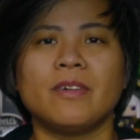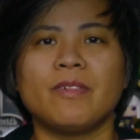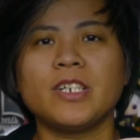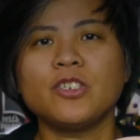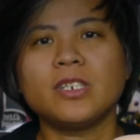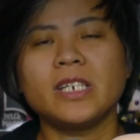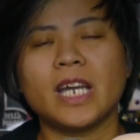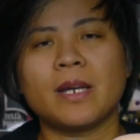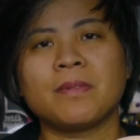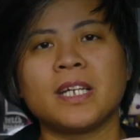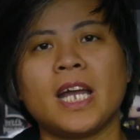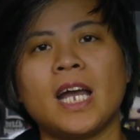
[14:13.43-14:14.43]
Eventually,
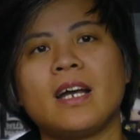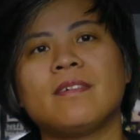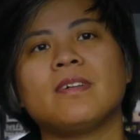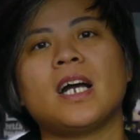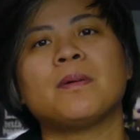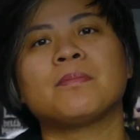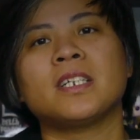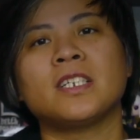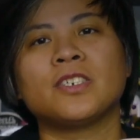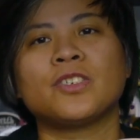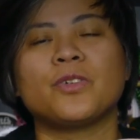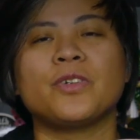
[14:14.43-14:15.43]
I'm
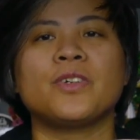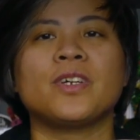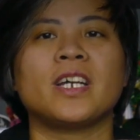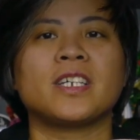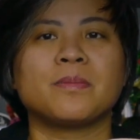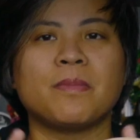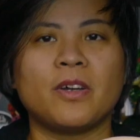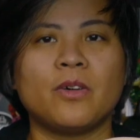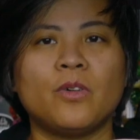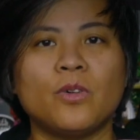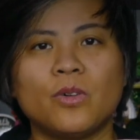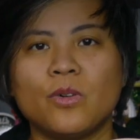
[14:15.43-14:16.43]
gonna show you guys
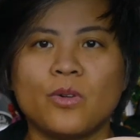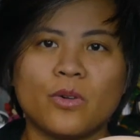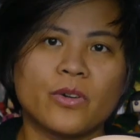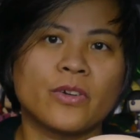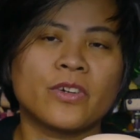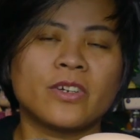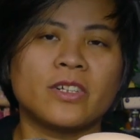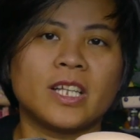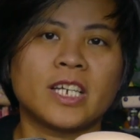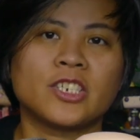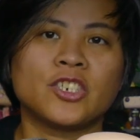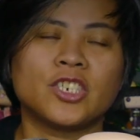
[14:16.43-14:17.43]
my whole horror
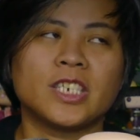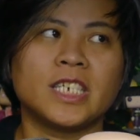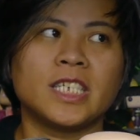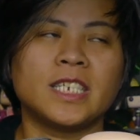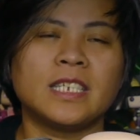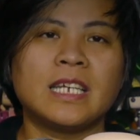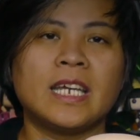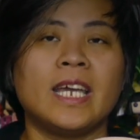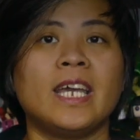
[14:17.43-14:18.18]
collection,